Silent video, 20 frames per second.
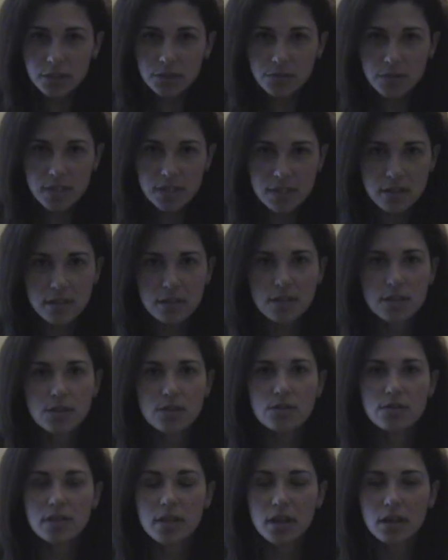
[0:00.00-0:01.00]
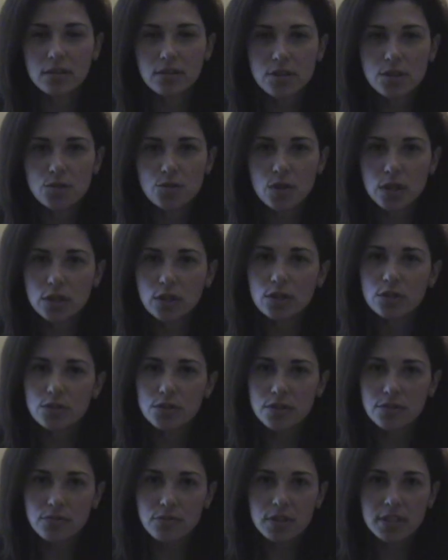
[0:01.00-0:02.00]
good reason to stay on a strict
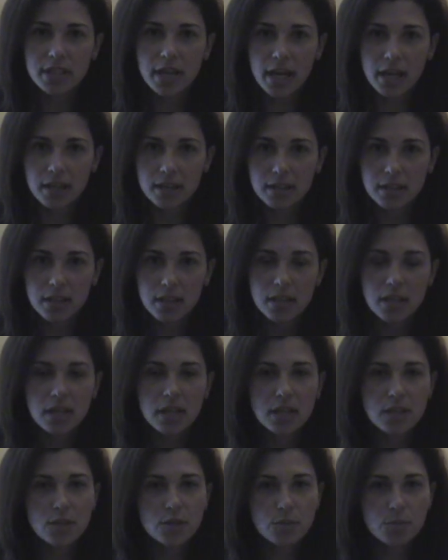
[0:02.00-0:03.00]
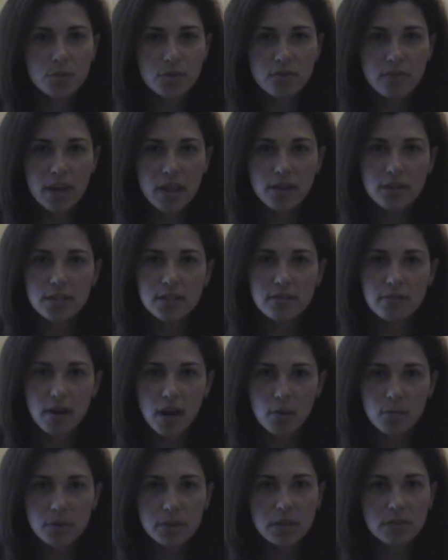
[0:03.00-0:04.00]
gluten-free diet is to prevent the
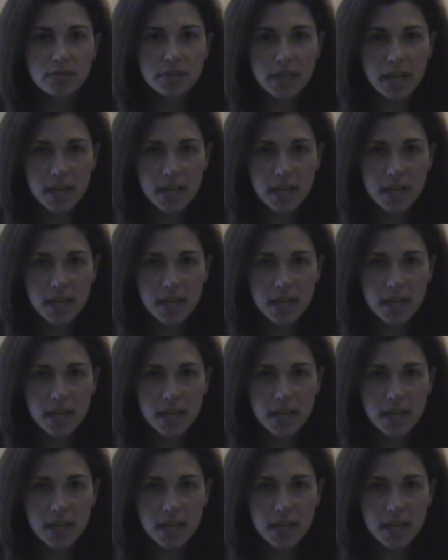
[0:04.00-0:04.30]
development of